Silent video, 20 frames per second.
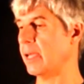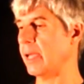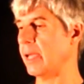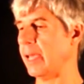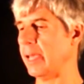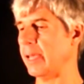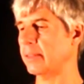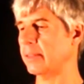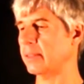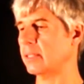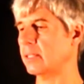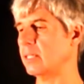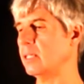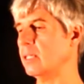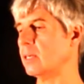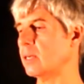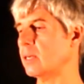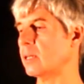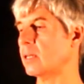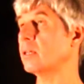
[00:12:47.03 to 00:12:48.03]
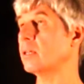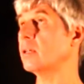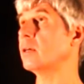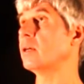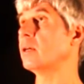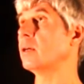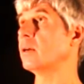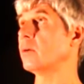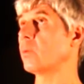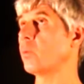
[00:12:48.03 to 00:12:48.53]
And here
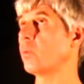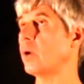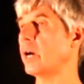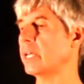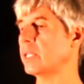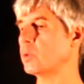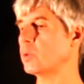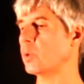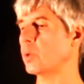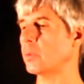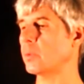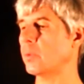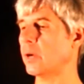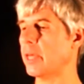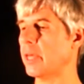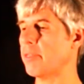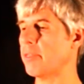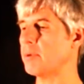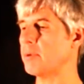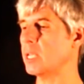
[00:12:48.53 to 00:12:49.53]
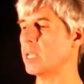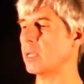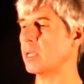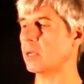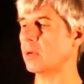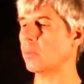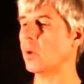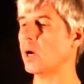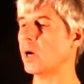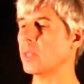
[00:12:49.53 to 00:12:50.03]
y2 and y3
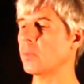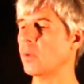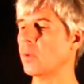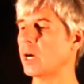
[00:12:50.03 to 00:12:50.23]
are 1,